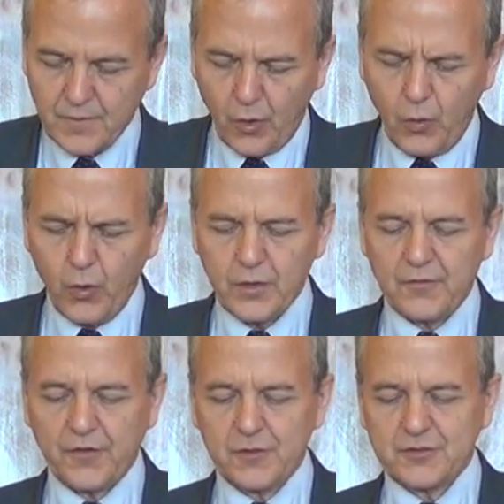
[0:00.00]
O Holy
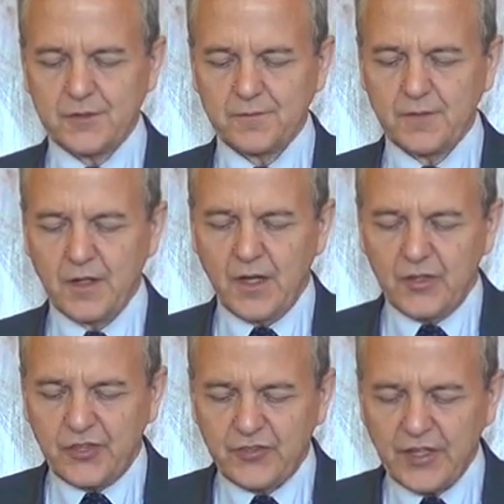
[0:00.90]
Virgin,
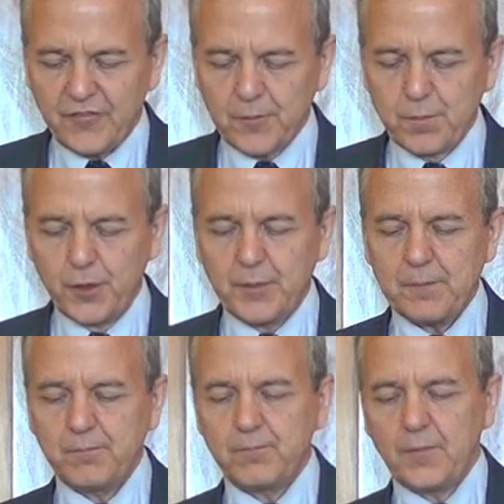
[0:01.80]
she's ever
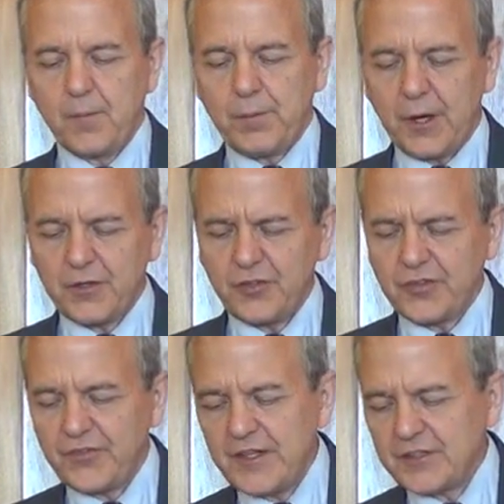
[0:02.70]
blooming
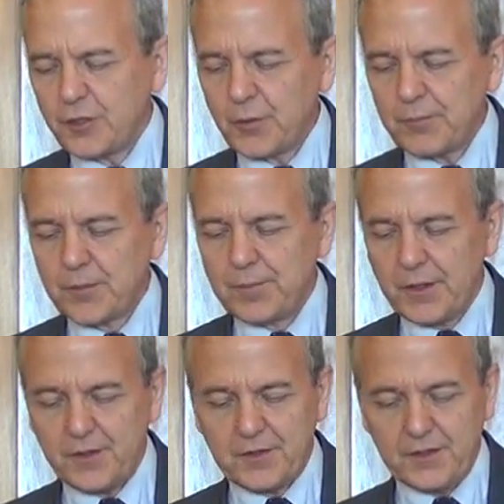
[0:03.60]
paradise of
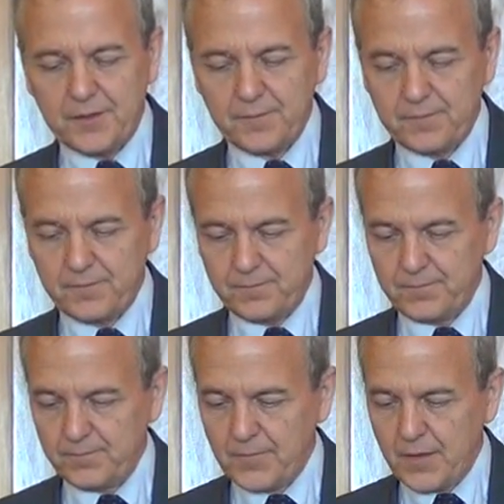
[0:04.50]
incorruptibility
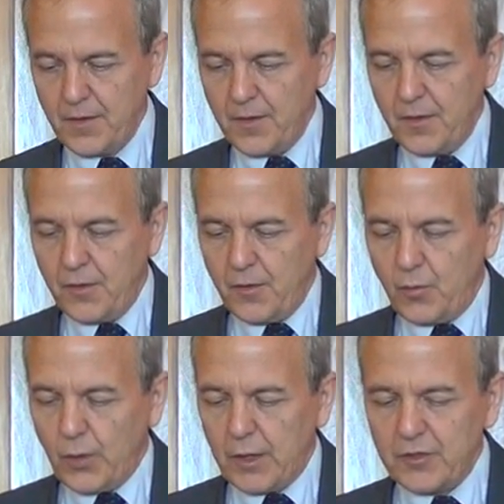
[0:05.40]

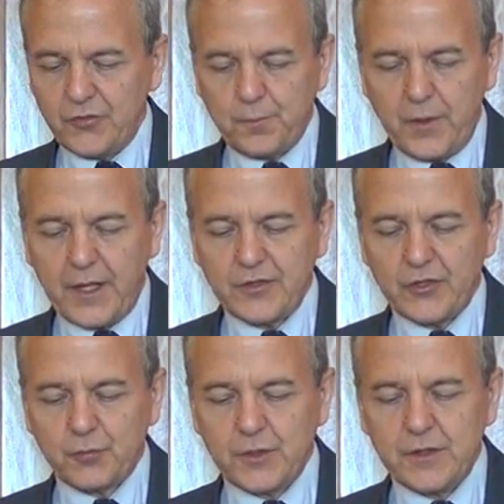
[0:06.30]
wherein is planted
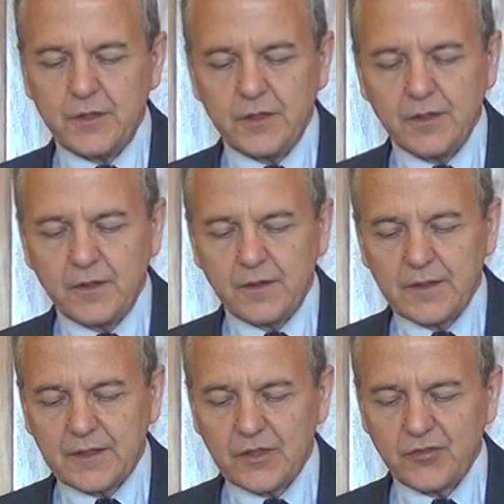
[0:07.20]
the tree
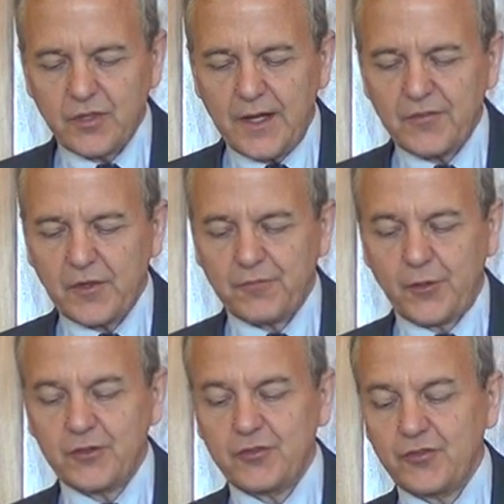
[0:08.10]
that gives life, that
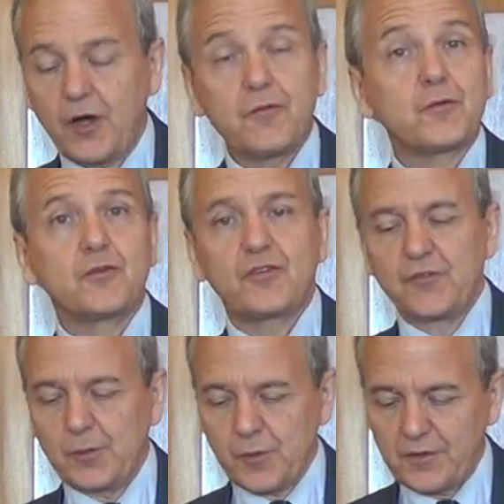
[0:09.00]
furnishes all fruits
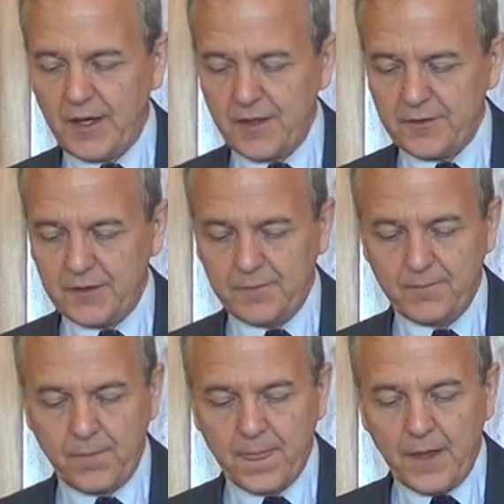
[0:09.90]
of immortality.
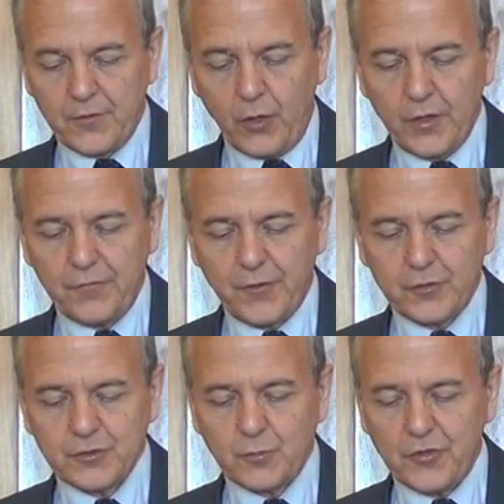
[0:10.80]
The Holy
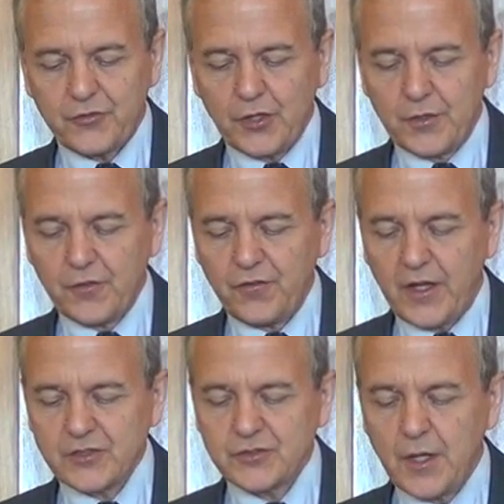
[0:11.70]
Virgin, while still in the
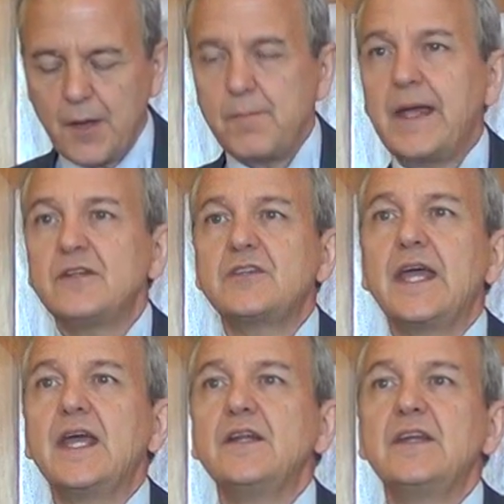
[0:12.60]
flesh,
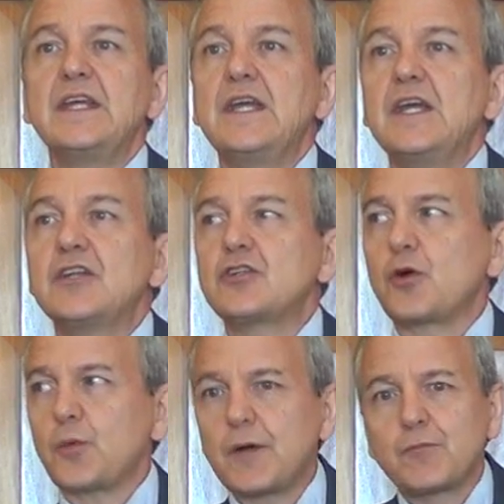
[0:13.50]
maintained the
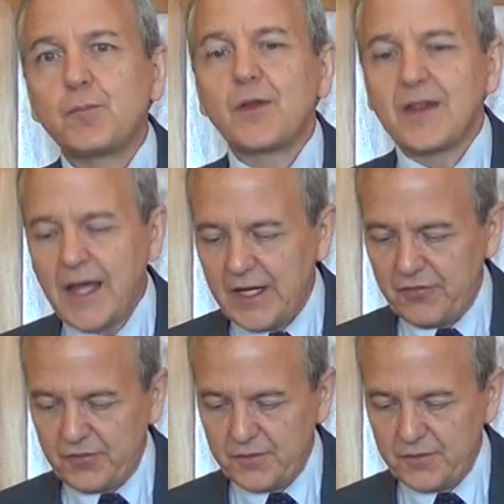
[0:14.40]
incorruptible life.